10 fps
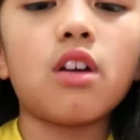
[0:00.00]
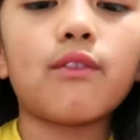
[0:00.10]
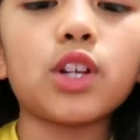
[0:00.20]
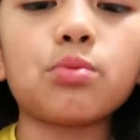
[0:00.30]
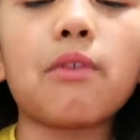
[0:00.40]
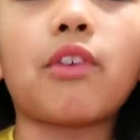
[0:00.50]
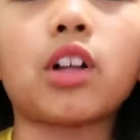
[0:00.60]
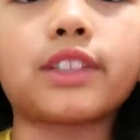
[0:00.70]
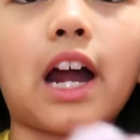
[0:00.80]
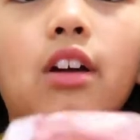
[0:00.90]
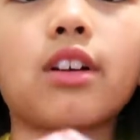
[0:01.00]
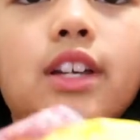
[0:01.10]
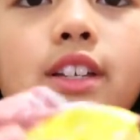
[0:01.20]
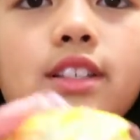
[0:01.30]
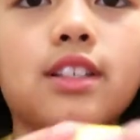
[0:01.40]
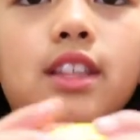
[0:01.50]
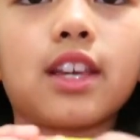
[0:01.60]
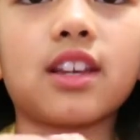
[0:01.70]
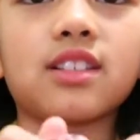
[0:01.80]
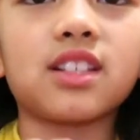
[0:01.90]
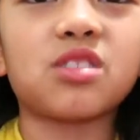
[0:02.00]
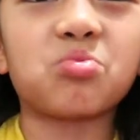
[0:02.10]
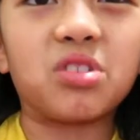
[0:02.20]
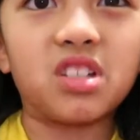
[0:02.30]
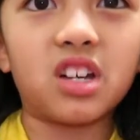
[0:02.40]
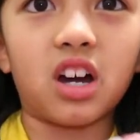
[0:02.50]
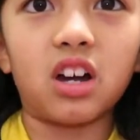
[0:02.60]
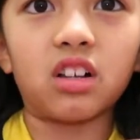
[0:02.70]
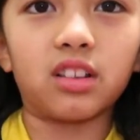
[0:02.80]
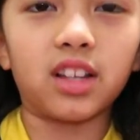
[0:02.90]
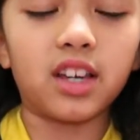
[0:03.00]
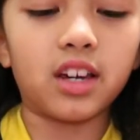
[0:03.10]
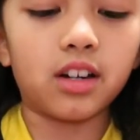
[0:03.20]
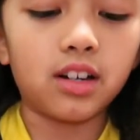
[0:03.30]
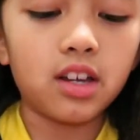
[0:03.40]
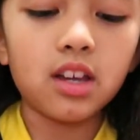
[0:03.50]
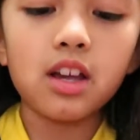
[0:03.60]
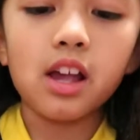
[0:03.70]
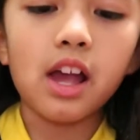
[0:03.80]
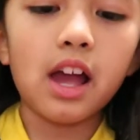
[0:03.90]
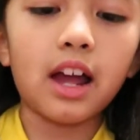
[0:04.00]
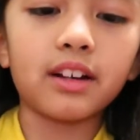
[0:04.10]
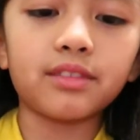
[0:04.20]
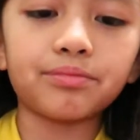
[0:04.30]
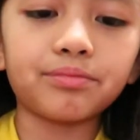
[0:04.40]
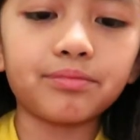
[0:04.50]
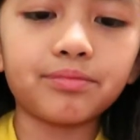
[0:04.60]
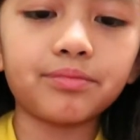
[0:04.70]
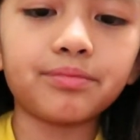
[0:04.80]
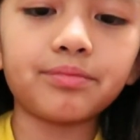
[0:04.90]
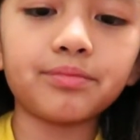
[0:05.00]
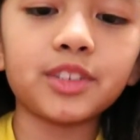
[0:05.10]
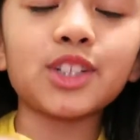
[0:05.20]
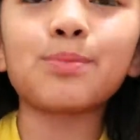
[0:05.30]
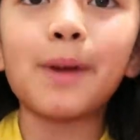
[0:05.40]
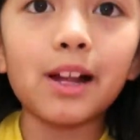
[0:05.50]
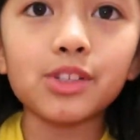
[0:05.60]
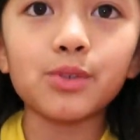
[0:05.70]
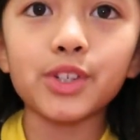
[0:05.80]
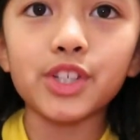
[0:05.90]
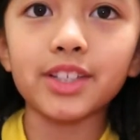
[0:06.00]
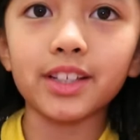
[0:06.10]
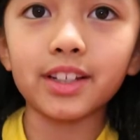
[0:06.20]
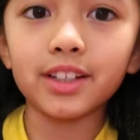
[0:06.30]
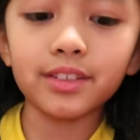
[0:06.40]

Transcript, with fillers: First, what falls out is this. It's really ugly, and there's brown squishies in it.